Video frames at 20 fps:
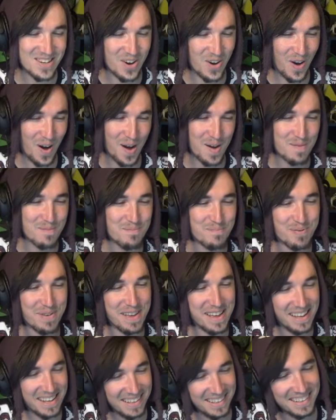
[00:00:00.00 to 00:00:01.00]
in your
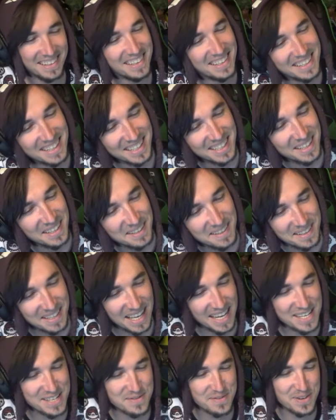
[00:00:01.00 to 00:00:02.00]
armpit. Man.
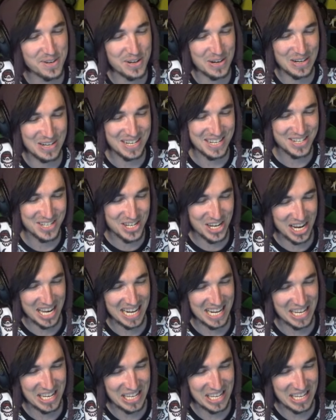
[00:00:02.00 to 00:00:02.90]
That's where your shit